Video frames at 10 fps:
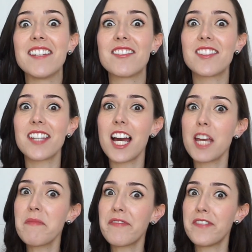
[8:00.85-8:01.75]
it's
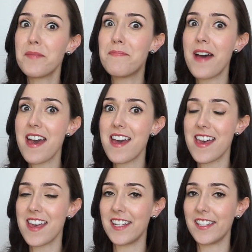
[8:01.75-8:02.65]
time for
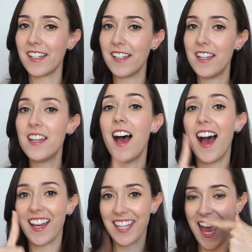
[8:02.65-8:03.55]
bed.
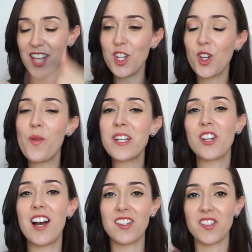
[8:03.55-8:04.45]
Again, you're going
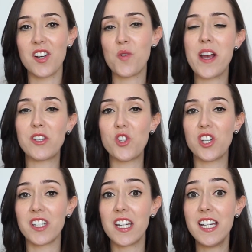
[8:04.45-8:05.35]
to ask a
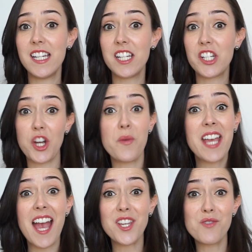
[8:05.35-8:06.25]
question. Shall we
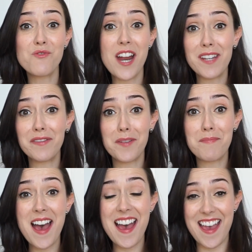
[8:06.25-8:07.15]
get you ready for
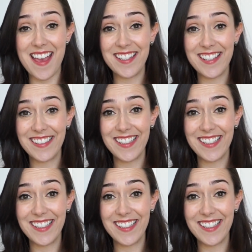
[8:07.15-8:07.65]
bed?